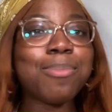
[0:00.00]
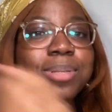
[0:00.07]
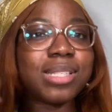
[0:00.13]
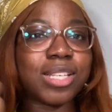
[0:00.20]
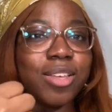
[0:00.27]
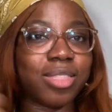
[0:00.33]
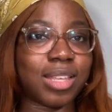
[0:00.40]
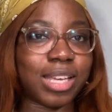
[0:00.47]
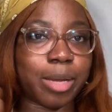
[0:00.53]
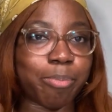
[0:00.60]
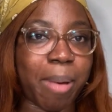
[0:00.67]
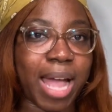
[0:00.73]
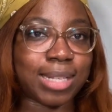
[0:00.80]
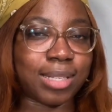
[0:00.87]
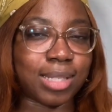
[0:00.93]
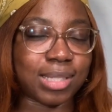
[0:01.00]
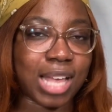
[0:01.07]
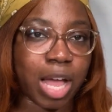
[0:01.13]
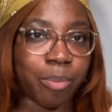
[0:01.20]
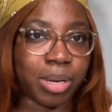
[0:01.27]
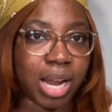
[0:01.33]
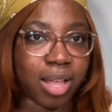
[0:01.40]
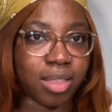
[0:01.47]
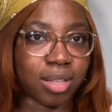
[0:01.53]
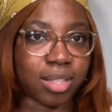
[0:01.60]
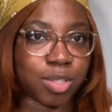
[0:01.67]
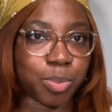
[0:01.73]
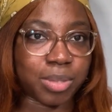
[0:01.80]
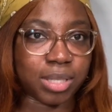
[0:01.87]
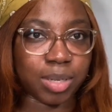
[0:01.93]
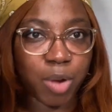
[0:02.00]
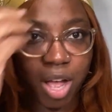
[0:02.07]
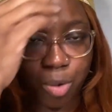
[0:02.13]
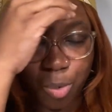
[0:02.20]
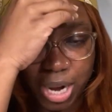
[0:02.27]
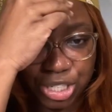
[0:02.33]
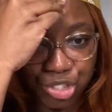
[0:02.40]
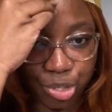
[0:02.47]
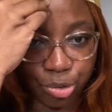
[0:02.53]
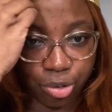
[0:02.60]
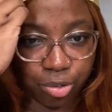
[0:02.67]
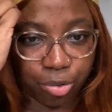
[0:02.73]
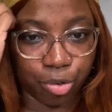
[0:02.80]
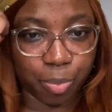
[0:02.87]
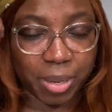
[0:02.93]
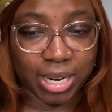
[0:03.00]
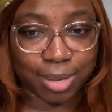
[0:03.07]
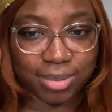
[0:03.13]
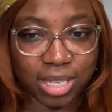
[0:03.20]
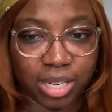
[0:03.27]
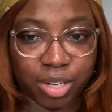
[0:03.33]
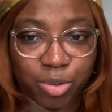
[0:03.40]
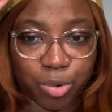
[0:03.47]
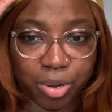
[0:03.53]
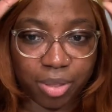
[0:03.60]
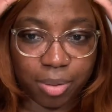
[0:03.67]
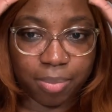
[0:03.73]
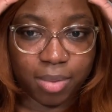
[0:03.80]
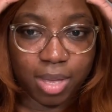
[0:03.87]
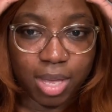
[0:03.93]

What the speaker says: still thinking back to the time when I thought this was a YG girl group and I was gonna ignore them.